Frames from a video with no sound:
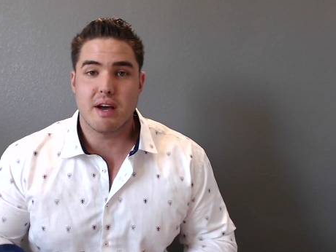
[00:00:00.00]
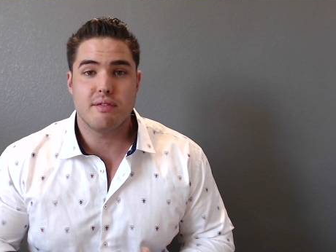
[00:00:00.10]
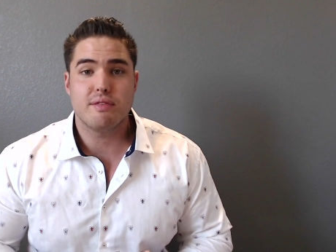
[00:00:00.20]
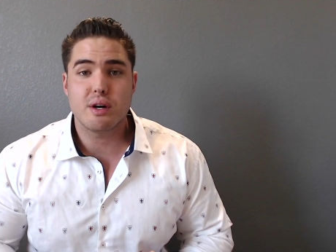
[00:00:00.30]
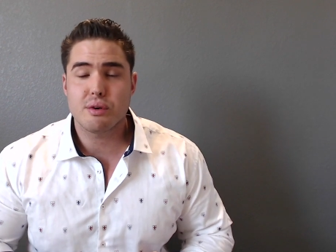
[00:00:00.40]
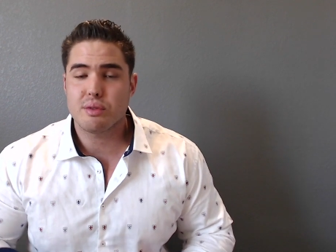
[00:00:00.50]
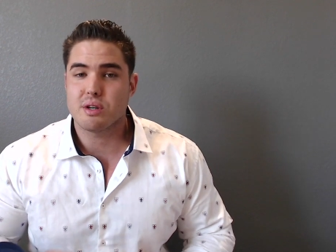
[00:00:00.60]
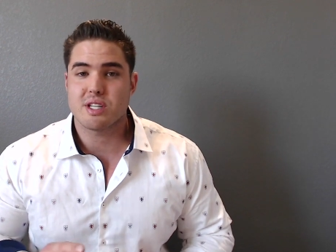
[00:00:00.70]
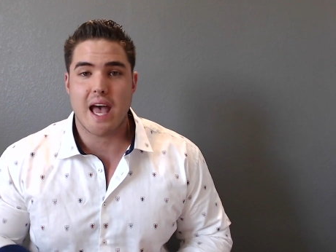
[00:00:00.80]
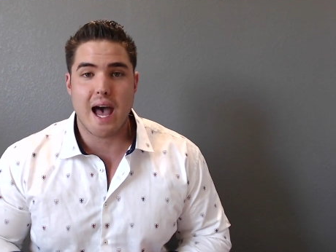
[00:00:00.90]
my phone.
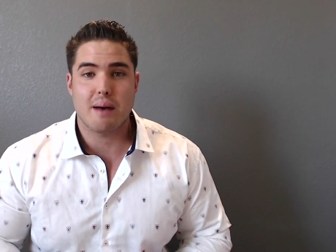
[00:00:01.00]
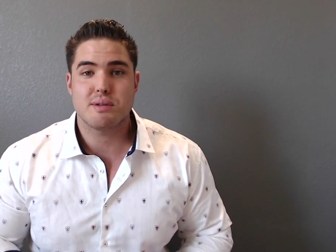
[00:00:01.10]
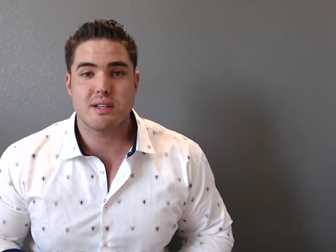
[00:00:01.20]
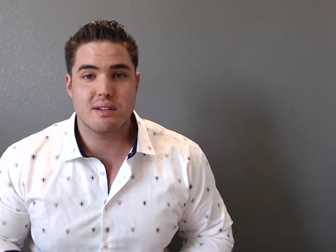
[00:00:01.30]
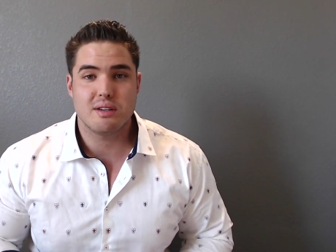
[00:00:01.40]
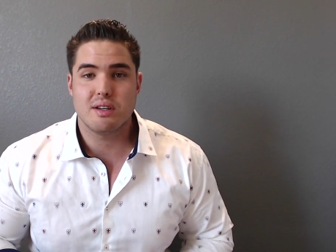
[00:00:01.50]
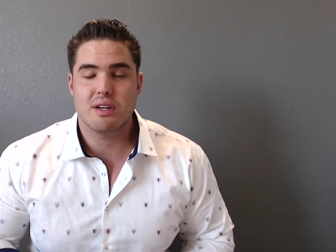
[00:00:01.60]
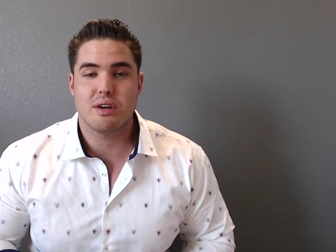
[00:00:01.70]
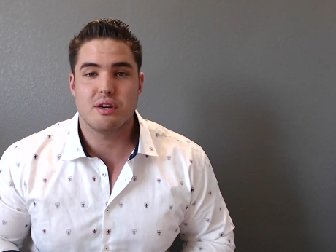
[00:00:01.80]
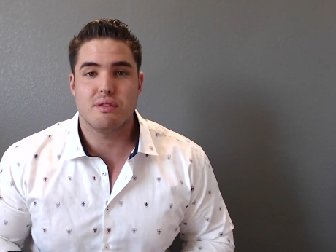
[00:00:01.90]
There's apps that you can
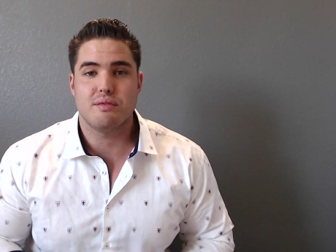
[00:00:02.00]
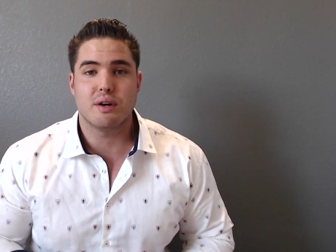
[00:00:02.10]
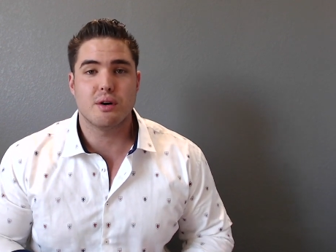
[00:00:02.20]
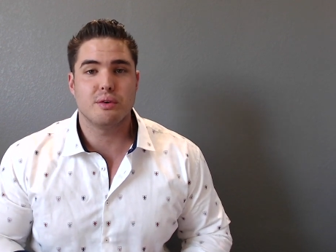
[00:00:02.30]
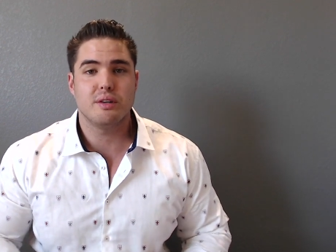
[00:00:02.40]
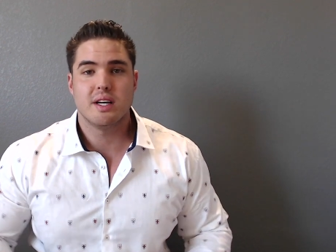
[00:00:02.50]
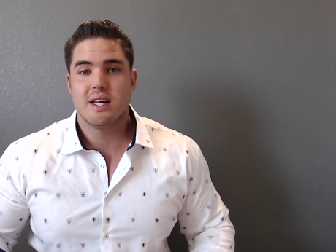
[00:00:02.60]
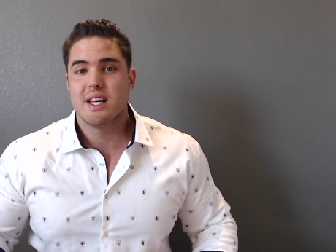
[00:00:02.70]
get on your phone.